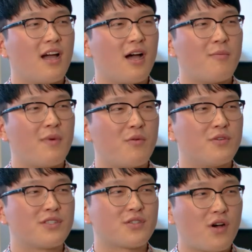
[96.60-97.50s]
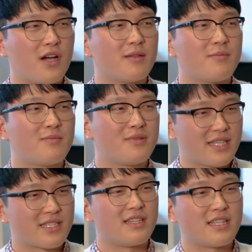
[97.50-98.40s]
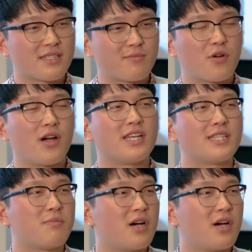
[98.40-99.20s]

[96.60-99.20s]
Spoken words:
I was quite pleasantly surprised